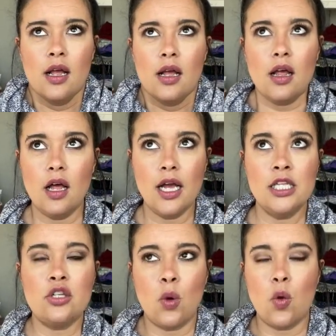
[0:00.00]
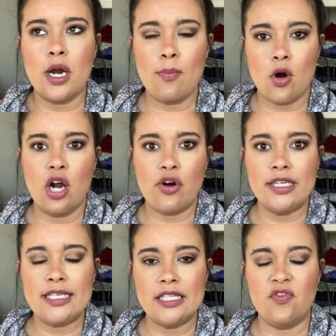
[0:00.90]
Oh, and so the work in
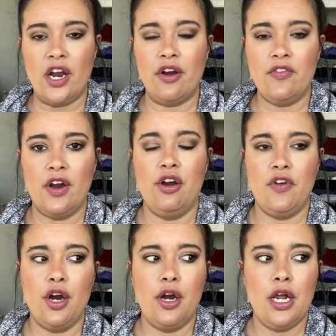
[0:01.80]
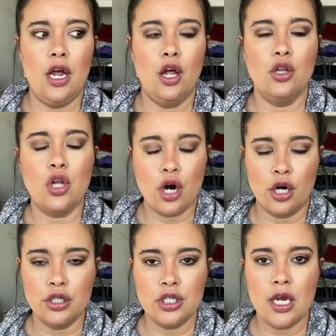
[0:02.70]
progress gets very, very, very
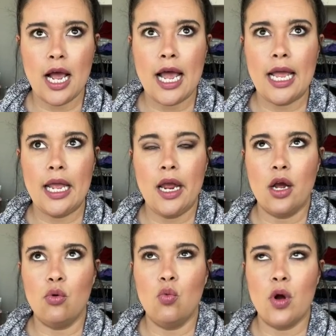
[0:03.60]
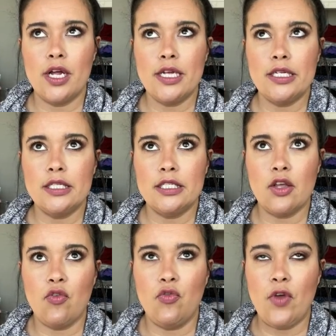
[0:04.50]
large. I was
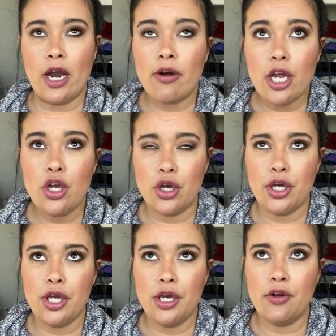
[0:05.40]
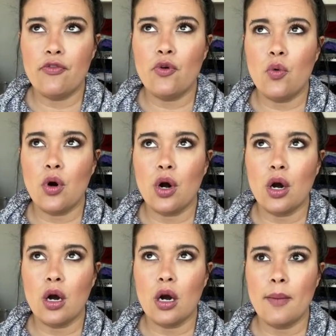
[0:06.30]
very good
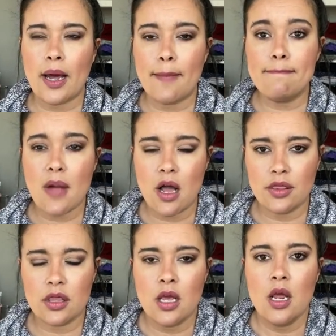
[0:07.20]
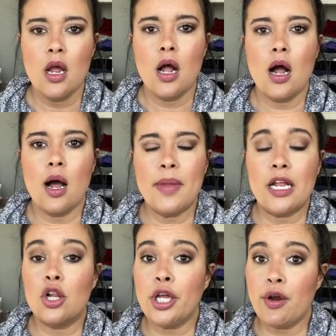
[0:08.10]
for about a month in
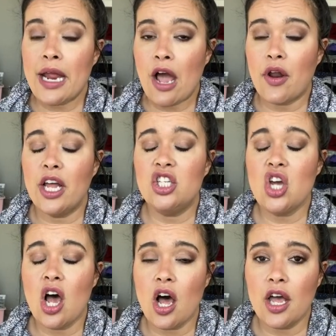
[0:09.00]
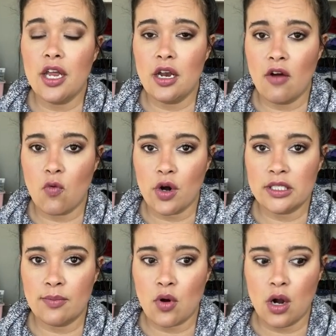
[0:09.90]
clearing out a ton of works
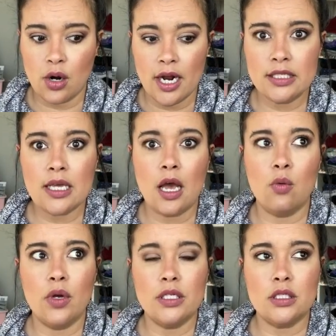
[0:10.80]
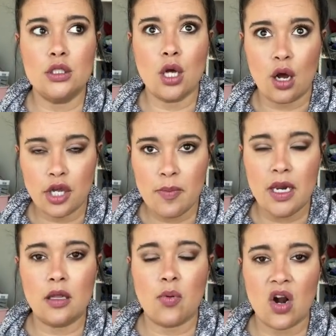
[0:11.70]
in progress. I was
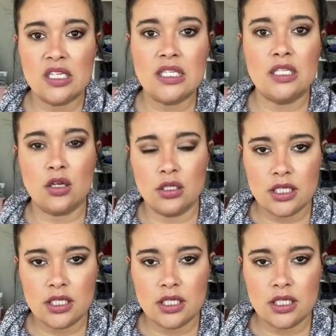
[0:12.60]
documenting the process on